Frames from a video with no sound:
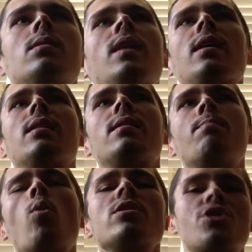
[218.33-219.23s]
not
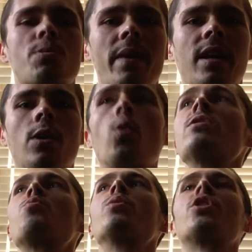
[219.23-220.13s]
more than just making
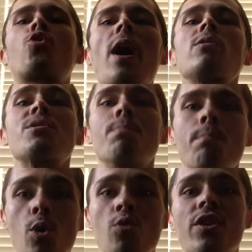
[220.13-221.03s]
noise. When the crowd is
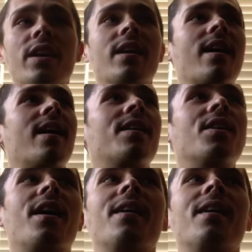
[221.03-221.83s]
moving and